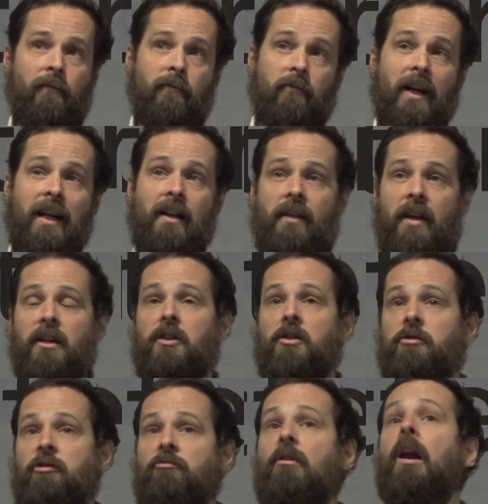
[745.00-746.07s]
Really the
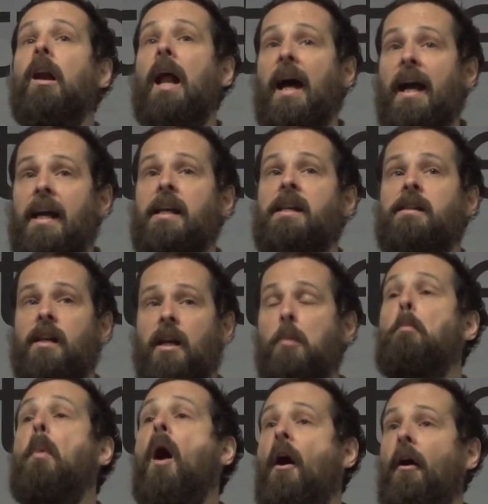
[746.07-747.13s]
industry relies
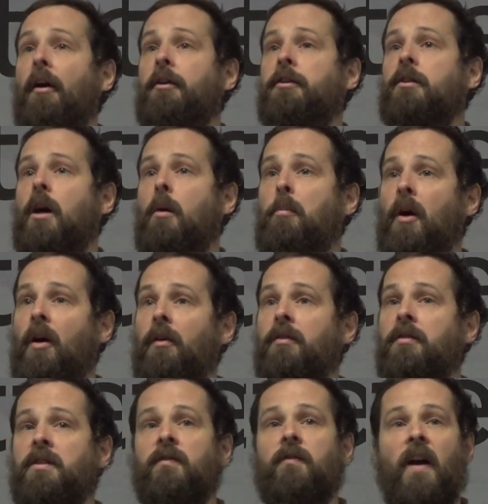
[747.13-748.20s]
in part
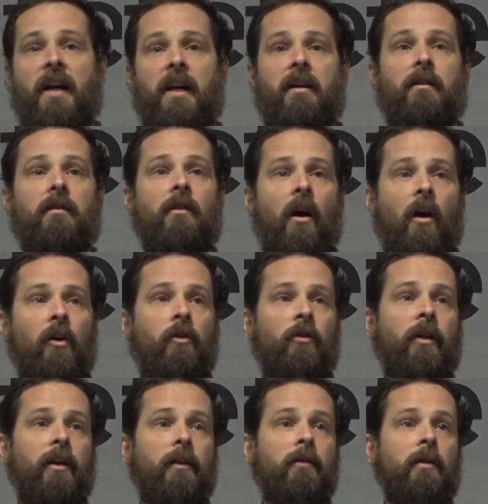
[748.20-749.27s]
upon dividing and
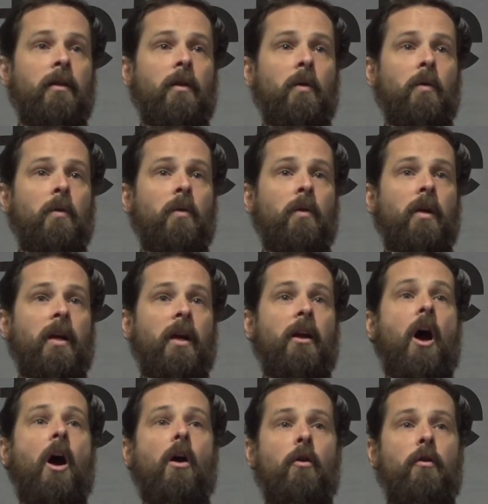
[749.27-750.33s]
conquering in
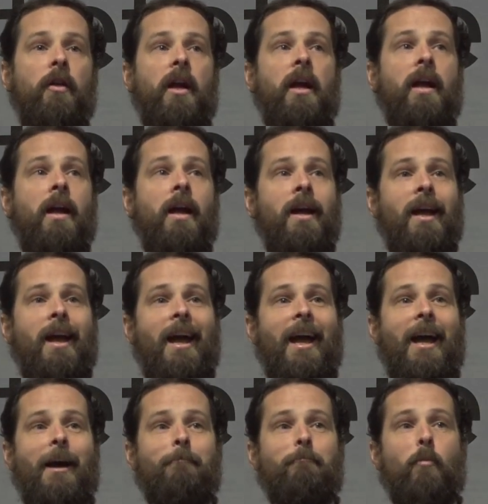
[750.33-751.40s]
how they
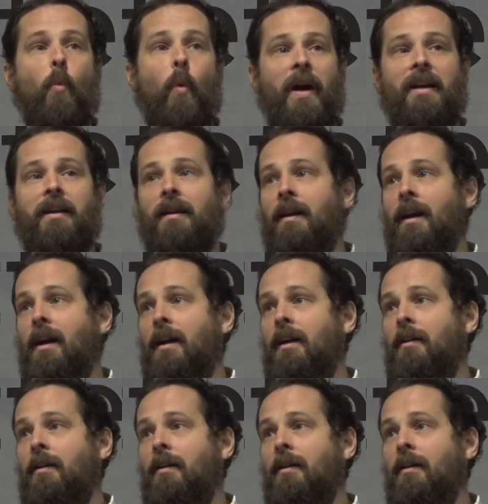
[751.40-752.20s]
win